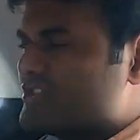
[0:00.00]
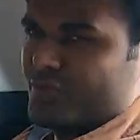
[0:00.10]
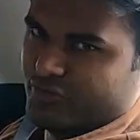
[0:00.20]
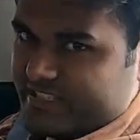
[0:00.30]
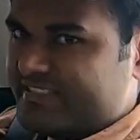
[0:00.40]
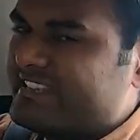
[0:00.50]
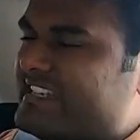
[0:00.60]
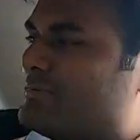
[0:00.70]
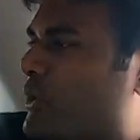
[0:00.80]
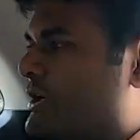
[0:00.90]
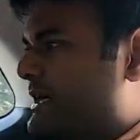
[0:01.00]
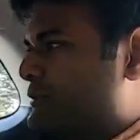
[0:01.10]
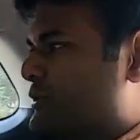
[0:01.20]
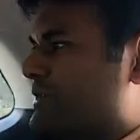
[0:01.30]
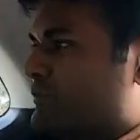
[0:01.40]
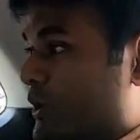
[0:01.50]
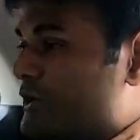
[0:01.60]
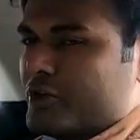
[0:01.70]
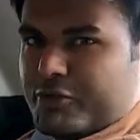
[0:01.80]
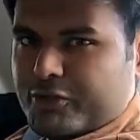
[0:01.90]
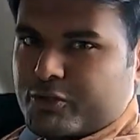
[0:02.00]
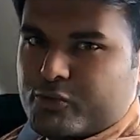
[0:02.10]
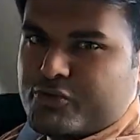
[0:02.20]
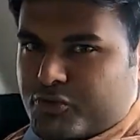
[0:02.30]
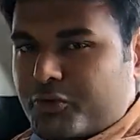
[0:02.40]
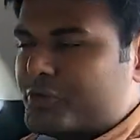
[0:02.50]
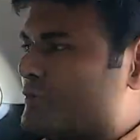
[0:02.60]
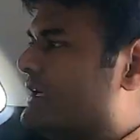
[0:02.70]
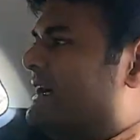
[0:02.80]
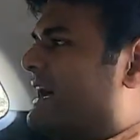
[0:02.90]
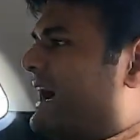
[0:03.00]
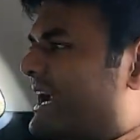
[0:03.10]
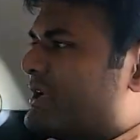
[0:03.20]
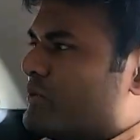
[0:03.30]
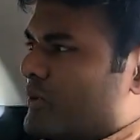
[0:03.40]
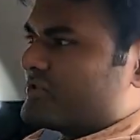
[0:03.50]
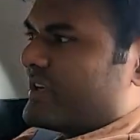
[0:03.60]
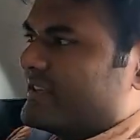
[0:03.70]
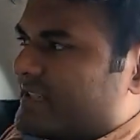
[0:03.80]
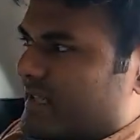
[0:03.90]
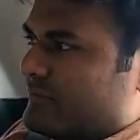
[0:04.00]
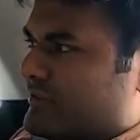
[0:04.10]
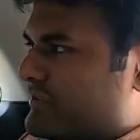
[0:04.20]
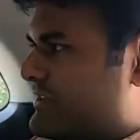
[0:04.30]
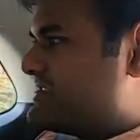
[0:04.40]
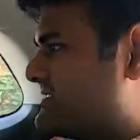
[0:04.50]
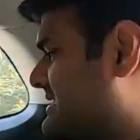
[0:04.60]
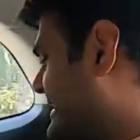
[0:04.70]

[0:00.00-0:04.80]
So this is what I wanted to show you, and you also get the comfort features,